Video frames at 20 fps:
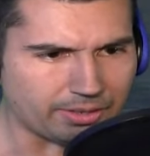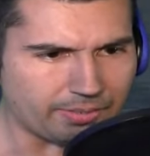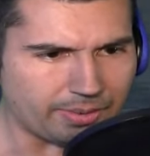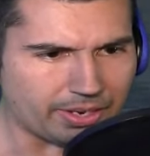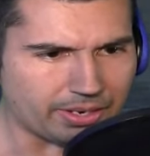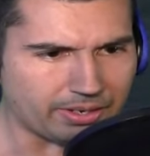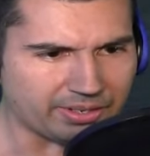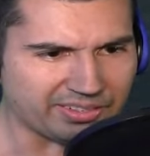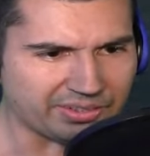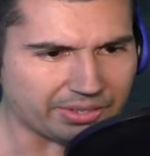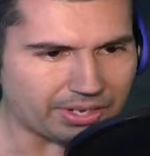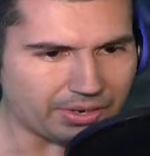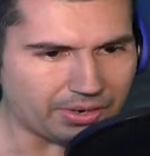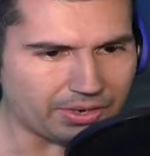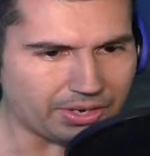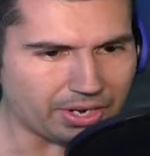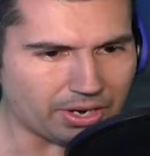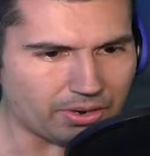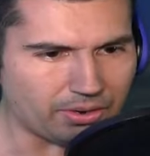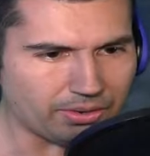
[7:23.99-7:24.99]
Come on.
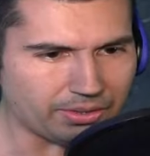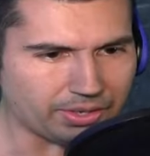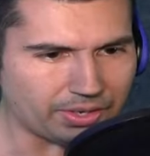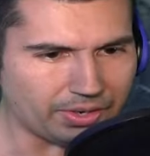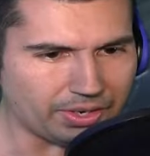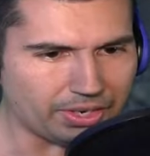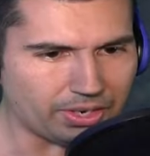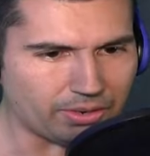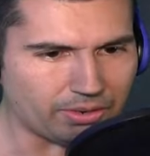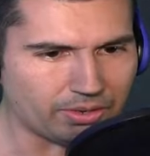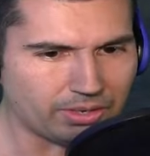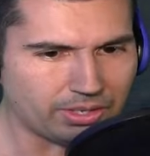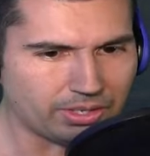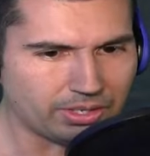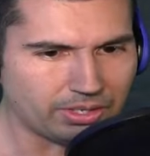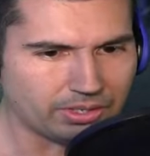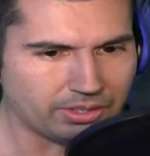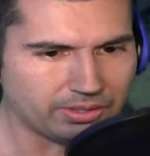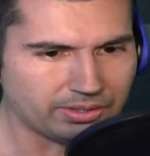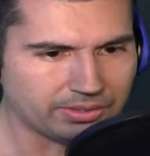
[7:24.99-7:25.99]
There you go. There you go.
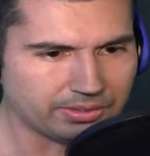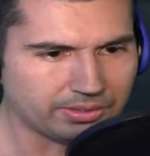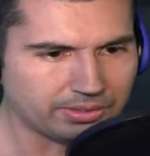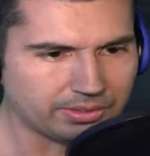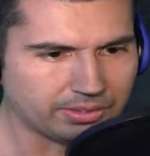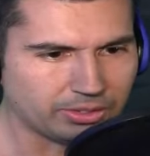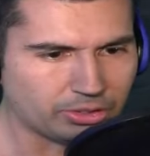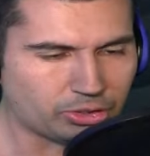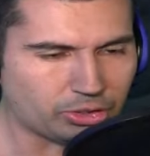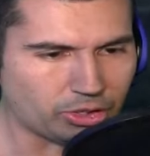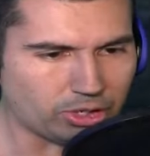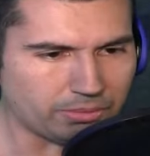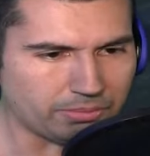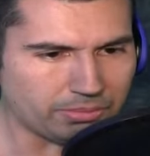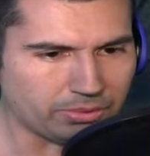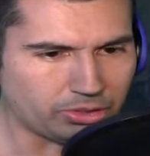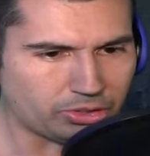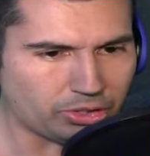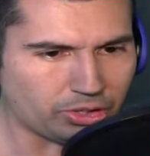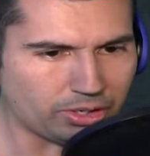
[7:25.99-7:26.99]
Shoot
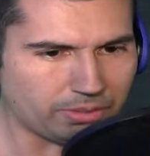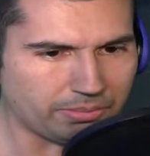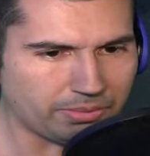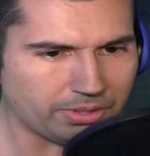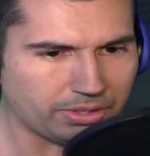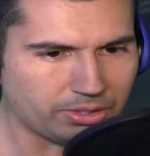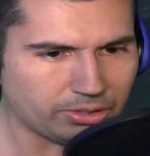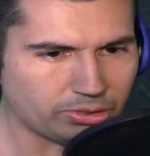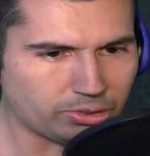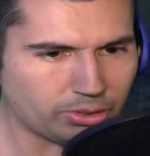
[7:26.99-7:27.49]
him. Shoot him.